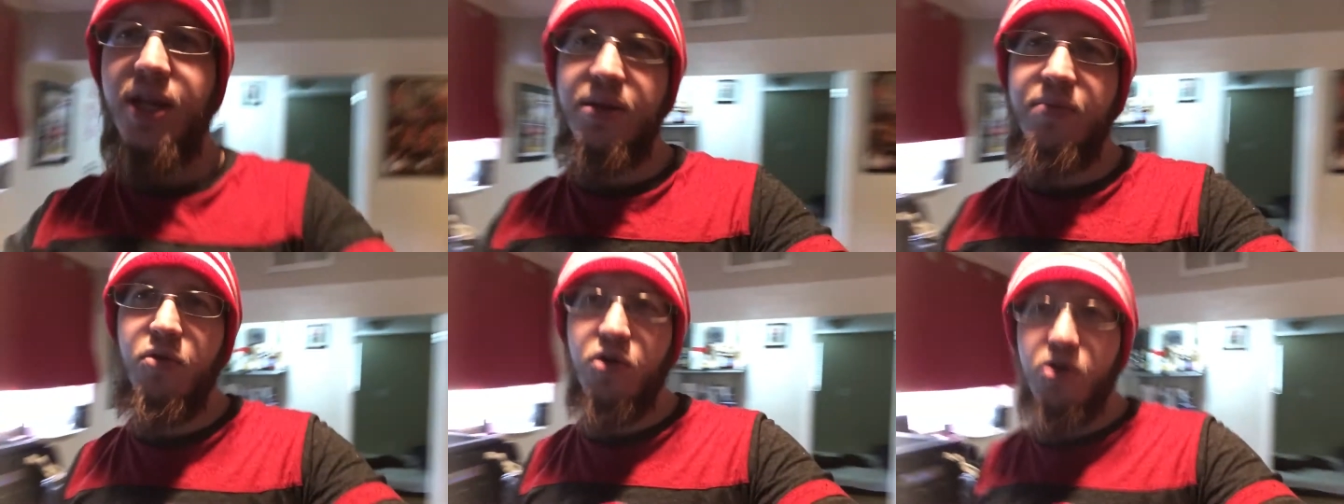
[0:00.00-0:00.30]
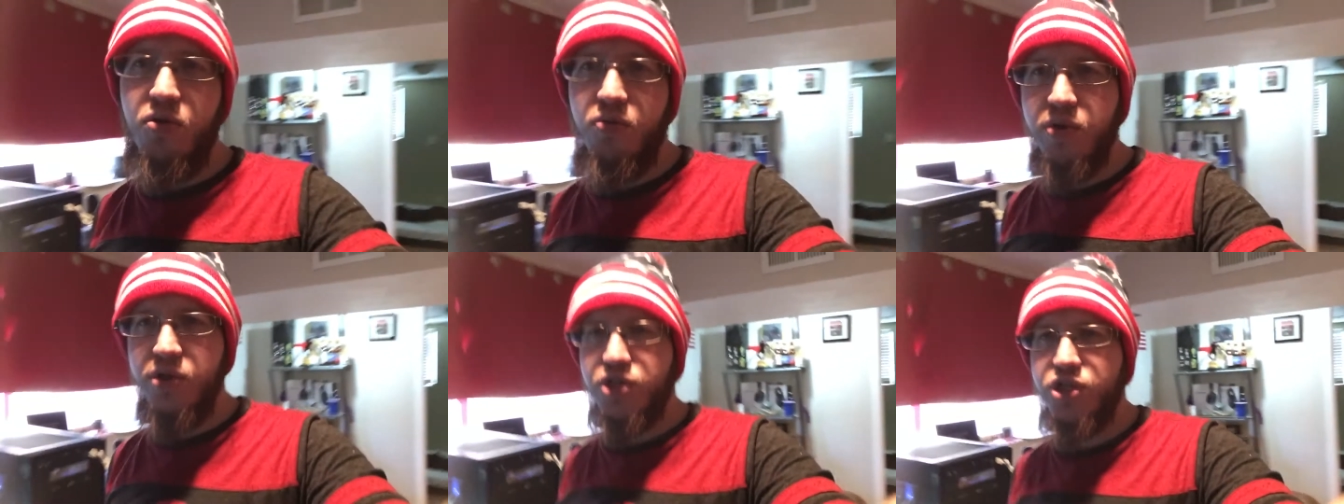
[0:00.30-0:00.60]

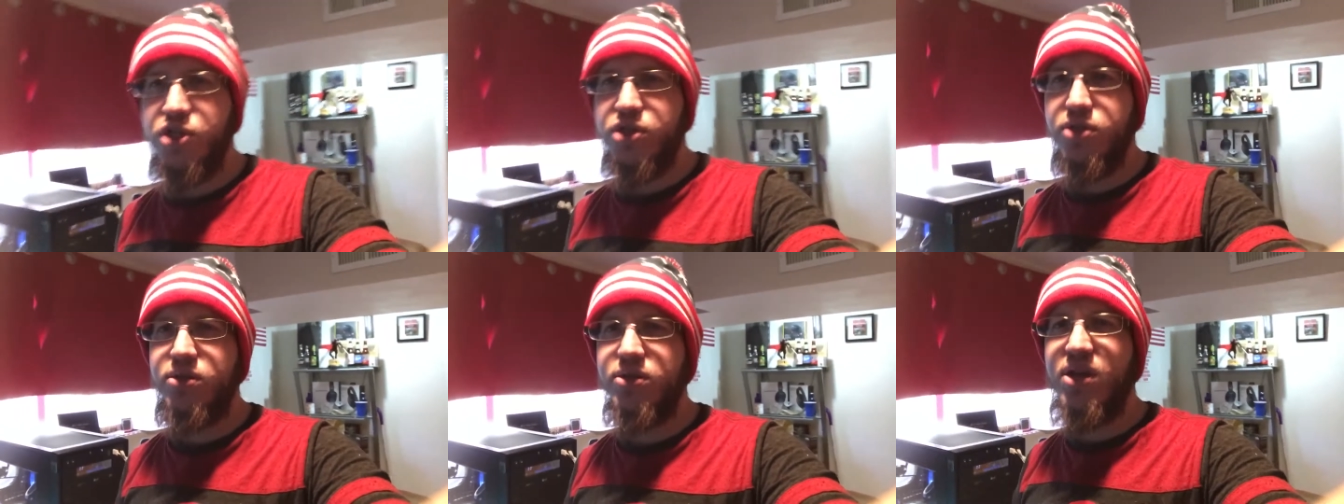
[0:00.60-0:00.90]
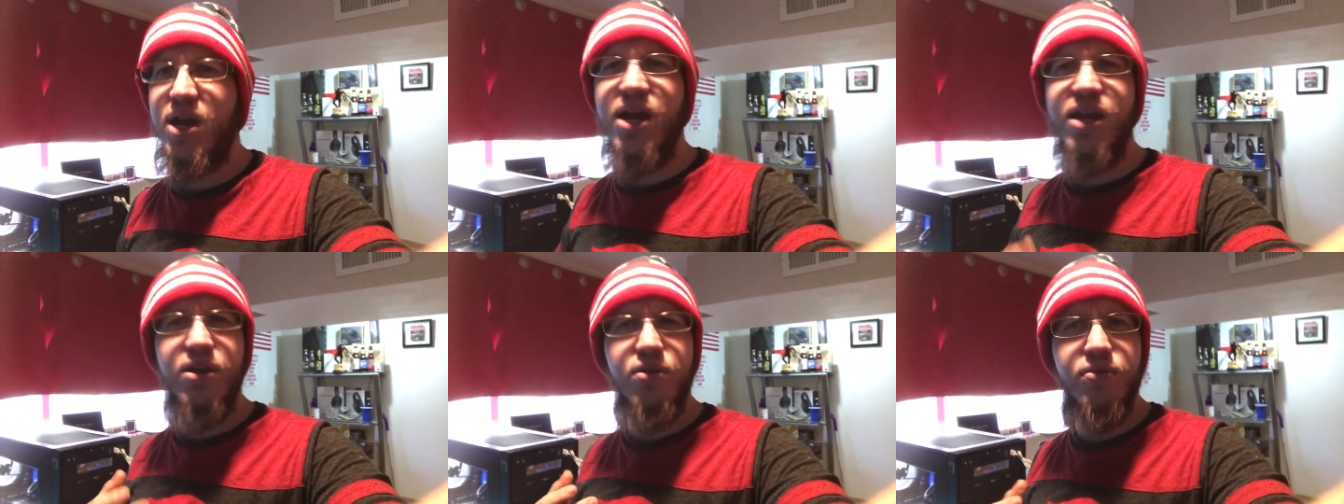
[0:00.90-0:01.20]
anymore, which
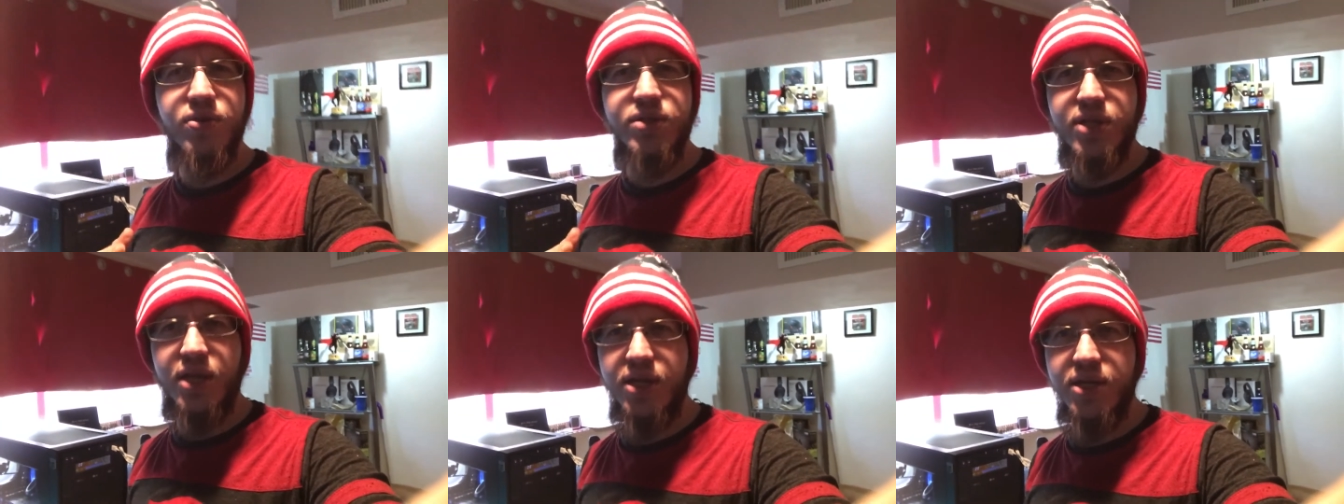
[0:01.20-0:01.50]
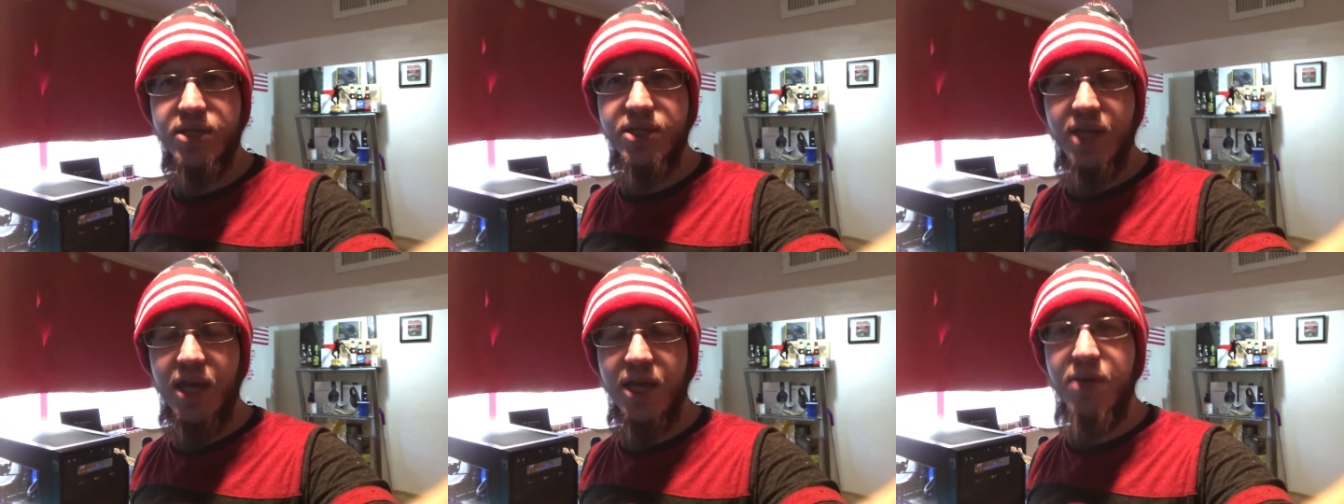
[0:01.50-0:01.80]
kind of was going
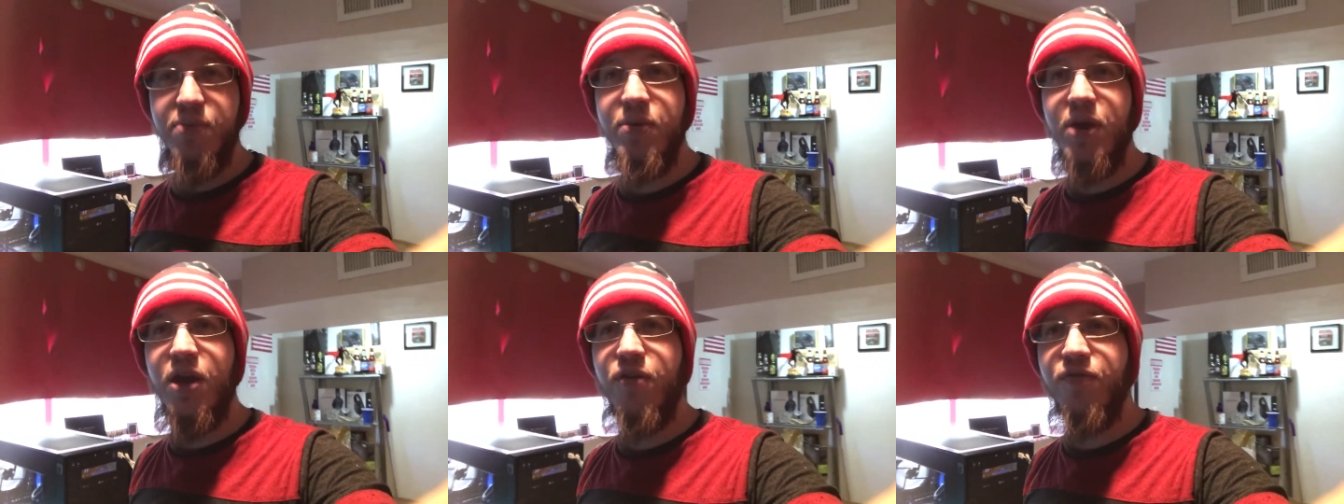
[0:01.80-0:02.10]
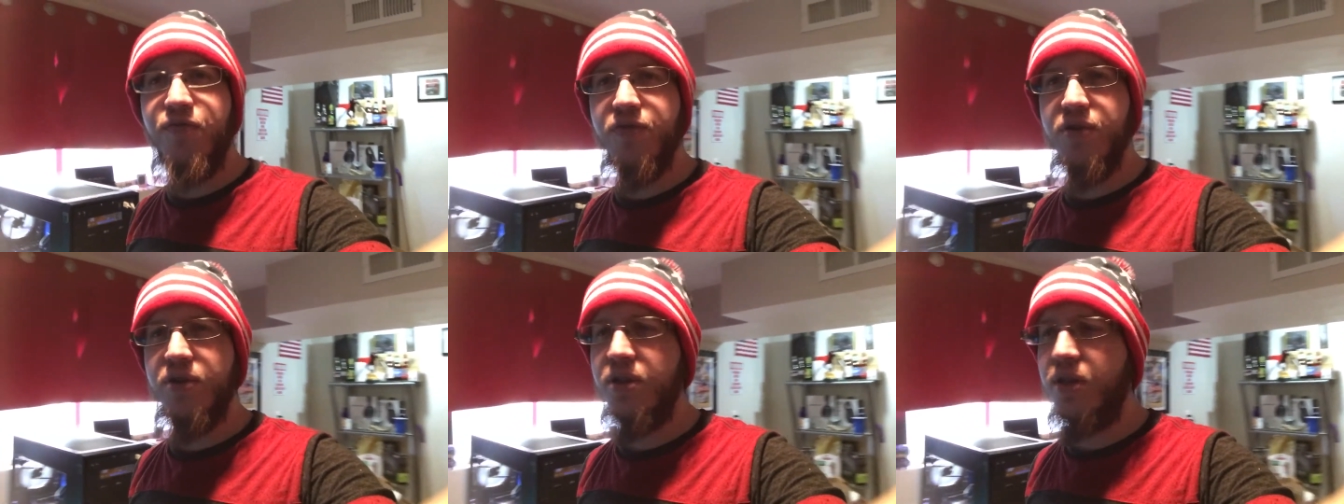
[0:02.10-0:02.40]
to psych me out
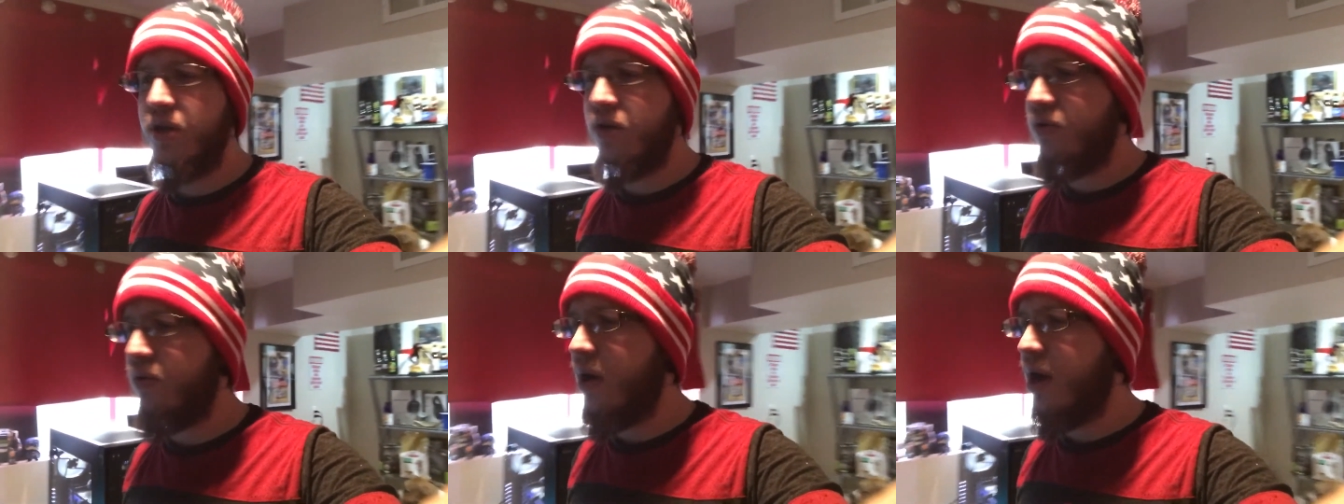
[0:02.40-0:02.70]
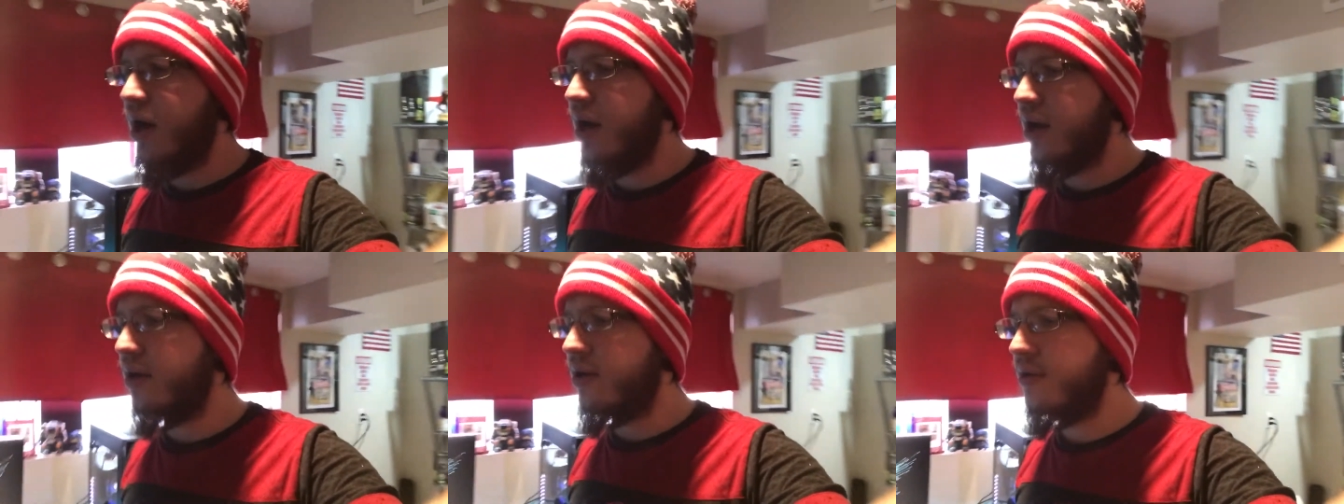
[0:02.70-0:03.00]
for a little
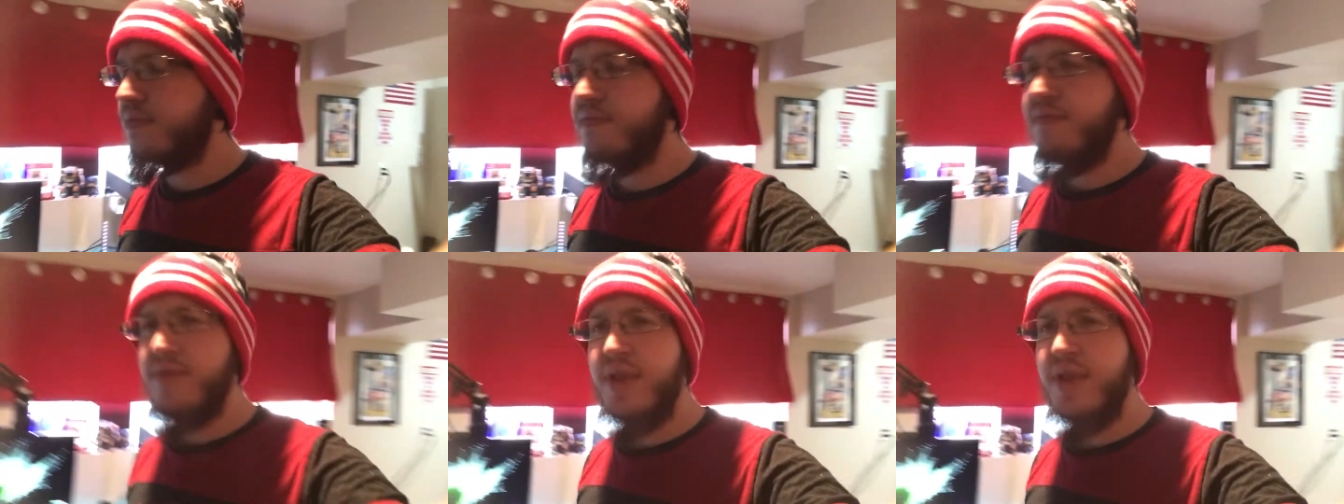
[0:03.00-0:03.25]
while.